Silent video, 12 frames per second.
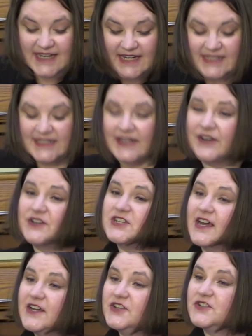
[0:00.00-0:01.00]
easier
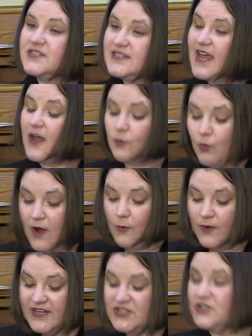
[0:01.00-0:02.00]
to understand
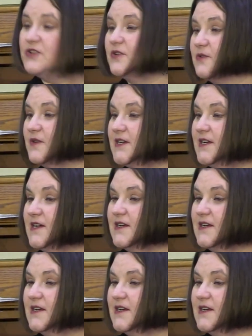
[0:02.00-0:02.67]
what we do